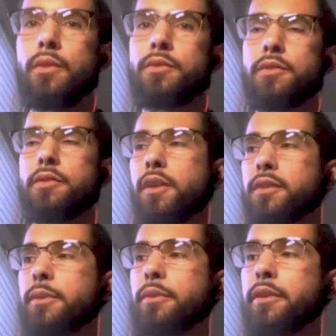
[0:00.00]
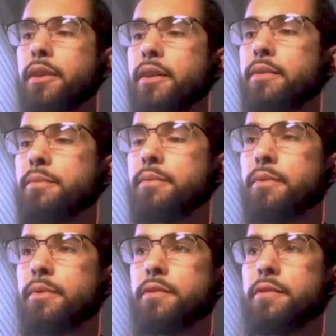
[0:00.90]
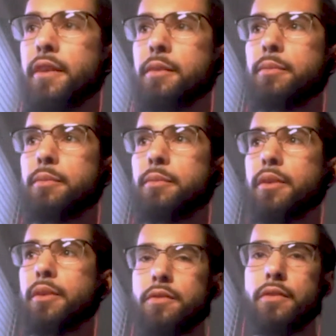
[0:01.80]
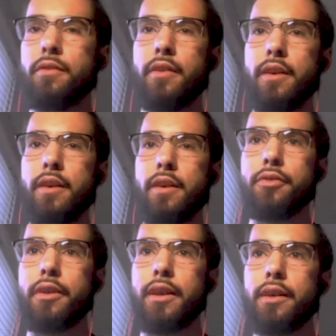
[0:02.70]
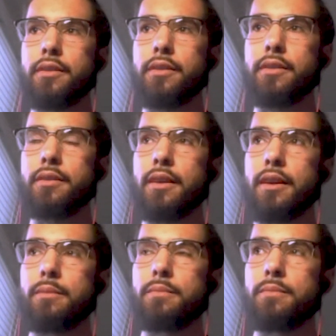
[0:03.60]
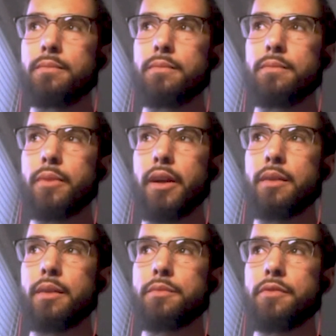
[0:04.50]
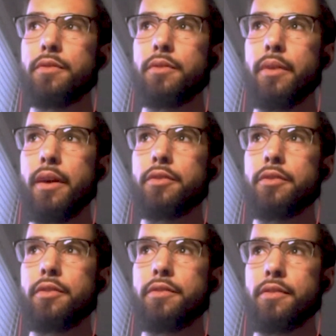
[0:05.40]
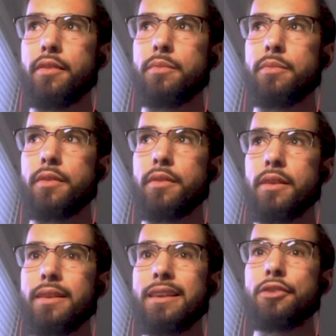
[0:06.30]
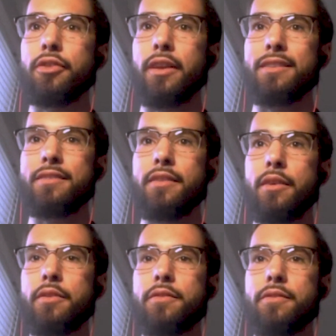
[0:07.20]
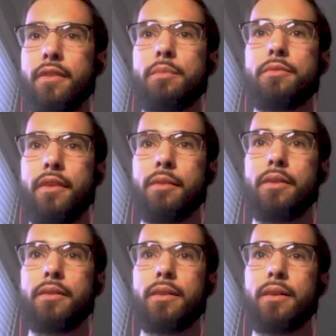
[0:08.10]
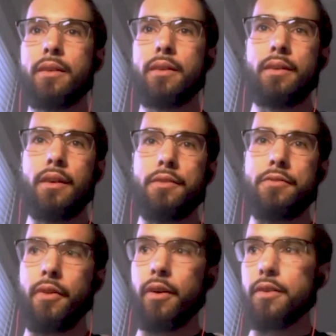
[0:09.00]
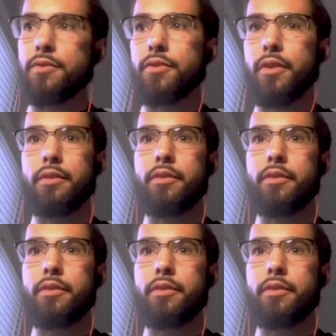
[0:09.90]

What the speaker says: You talked about the stigma and the resistance to the idea of strength training. When it comes to energy systems and conditioning, is there the same stigma as far as